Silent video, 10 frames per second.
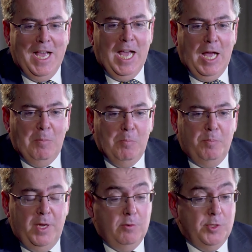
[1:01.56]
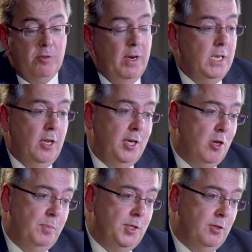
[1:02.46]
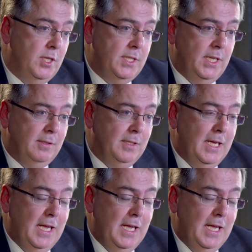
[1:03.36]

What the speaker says: But it was a great learning opportunity.